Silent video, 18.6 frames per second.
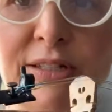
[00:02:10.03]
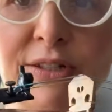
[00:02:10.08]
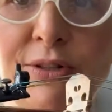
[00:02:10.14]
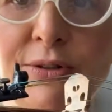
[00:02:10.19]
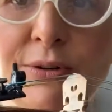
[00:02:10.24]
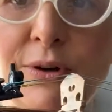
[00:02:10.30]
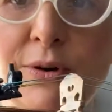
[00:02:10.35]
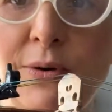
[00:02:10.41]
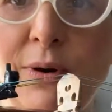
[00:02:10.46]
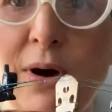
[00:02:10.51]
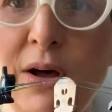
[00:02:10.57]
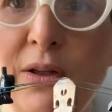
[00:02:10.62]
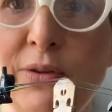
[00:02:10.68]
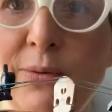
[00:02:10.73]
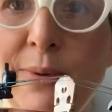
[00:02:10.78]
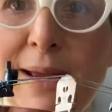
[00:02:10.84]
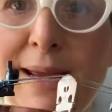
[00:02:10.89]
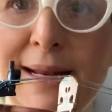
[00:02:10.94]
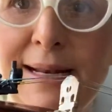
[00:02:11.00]
tuner go all the
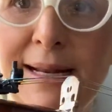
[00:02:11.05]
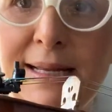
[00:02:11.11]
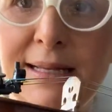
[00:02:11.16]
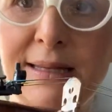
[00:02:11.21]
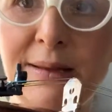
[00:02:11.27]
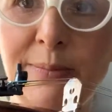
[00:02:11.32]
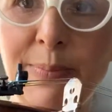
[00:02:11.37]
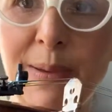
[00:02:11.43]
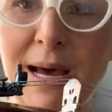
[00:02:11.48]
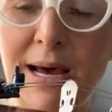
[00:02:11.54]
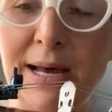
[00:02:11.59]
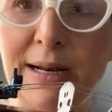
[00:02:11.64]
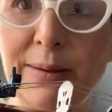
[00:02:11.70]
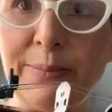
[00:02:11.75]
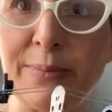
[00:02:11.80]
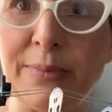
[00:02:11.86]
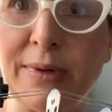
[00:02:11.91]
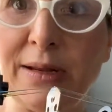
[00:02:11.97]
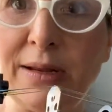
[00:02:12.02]
way and hit the
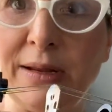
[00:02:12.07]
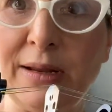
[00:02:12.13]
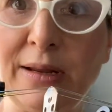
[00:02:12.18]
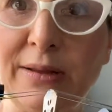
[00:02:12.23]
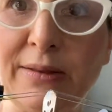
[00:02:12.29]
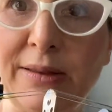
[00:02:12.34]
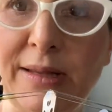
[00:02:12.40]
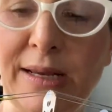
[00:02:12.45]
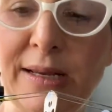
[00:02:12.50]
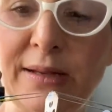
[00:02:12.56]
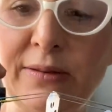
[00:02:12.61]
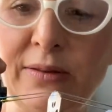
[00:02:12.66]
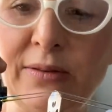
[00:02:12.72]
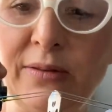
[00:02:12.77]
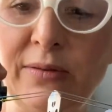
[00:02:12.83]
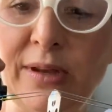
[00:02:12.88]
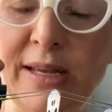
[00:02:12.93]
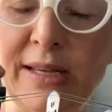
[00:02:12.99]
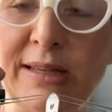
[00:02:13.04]
bottom,
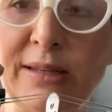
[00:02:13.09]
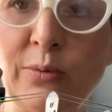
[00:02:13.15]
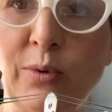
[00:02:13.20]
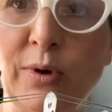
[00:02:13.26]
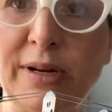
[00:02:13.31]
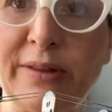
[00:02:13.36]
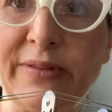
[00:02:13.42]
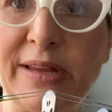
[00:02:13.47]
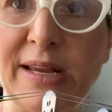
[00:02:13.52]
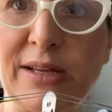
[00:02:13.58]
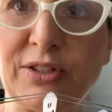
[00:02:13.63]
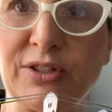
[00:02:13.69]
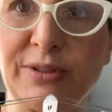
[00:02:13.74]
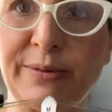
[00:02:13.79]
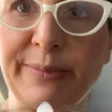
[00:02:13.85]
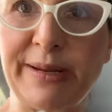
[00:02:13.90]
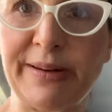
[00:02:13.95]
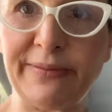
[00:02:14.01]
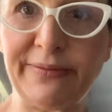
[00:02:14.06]
hit the wood of the
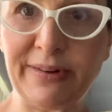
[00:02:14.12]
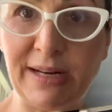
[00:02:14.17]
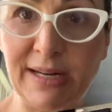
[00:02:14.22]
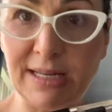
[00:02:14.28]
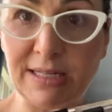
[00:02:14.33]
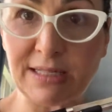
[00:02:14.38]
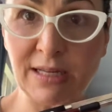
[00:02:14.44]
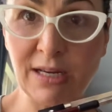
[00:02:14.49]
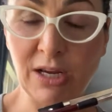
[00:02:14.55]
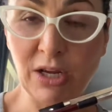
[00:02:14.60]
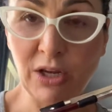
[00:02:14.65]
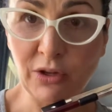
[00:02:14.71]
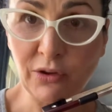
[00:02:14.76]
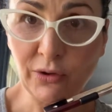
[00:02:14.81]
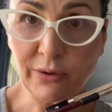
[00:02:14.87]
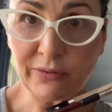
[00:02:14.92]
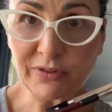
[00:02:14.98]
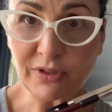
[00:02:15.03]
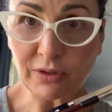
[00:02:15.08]
instrument. If it is,
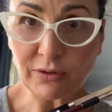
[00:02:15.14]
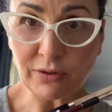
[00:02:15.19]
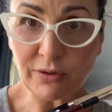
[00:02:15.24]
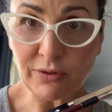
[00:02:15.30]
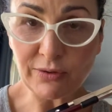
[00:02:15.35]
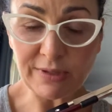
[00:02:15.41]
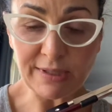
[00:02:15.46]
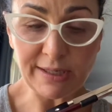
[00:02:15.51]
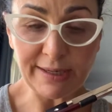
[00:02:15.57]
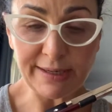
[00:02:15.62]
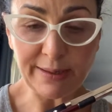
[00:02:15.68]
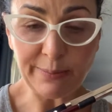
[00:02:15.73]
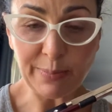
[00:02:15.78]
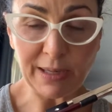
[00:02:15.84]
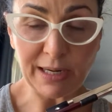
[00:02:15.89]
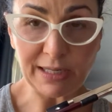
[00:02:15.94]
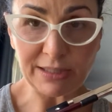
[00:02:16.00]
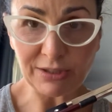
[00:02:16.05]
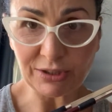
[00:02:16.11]
you have to loosen it a
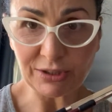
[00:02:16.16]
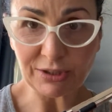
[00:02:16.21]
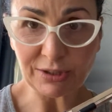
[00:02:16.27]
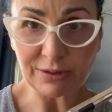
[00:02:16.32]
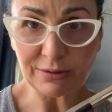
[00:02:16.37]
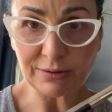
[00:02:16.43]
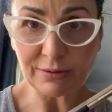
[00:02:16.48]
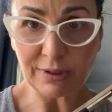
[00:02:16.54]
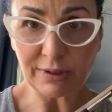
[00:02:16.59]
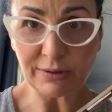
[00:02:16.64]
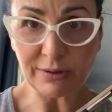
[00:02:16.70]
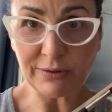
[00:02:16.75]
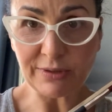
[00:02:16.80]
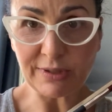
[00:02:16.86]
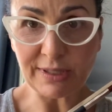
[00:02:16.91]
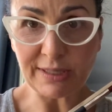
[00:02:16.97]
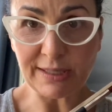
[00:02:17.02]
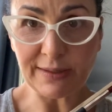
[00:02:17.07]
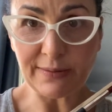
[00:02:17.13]
bunch,
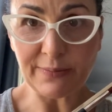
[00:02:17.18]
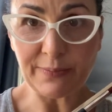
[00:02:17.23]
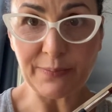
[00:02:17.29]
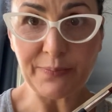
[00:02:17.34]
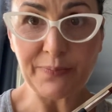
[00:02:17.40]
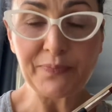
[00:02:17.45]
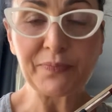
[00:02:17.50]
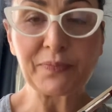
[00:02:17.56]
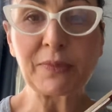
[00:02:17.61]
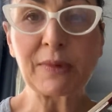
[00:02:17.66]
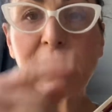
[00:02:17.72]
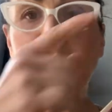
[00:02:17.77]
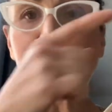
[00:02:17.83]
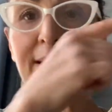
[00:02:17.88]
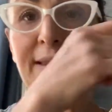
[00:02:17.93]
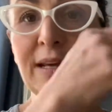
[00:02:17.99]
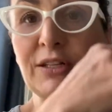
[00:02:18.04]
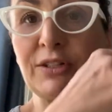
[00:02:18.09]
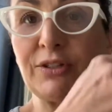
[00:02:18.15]

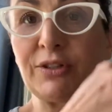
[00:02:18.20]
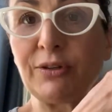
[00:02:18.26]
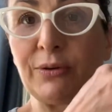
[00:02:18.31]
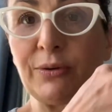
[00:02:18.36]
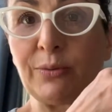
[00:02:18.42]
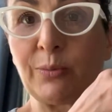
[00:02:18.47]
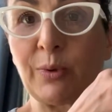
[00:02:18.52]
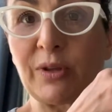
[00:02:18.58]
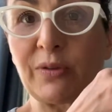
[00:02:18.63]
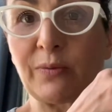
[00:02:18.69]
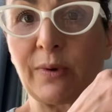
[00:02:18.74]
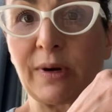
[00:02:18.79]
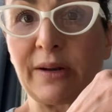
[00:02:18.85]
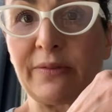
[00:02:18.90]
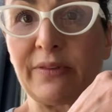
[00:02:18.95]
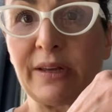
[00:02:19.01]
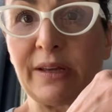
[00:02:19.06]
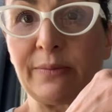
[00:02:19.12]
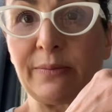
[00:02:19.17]
and then tune with one
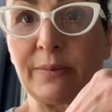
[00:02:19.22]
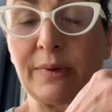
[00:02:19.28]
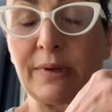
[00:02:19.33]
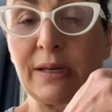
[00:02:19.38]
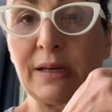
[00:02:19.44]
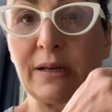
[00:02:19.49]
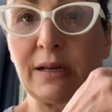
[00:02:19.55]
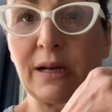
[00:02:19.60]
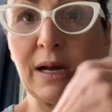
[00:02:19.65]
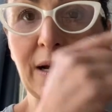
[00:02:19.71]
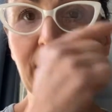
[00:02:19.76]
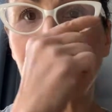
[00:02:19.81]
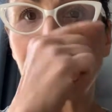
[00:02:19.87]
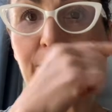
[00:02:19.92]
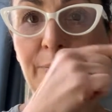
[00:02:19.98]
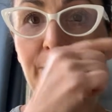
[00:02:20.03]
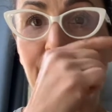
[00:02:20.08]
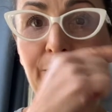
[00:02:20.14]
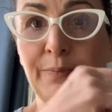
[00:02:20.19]
of the
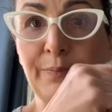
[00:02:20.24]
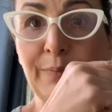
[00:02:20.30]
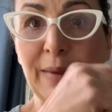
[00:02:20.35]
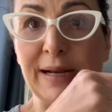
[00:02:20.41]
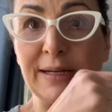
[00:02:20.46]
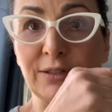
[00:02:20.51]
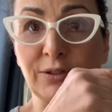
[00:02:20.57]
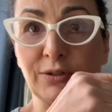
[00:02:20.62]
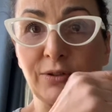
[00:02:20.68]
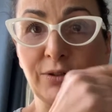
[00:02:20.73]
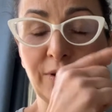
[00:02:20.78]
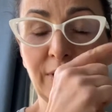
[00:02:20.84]
major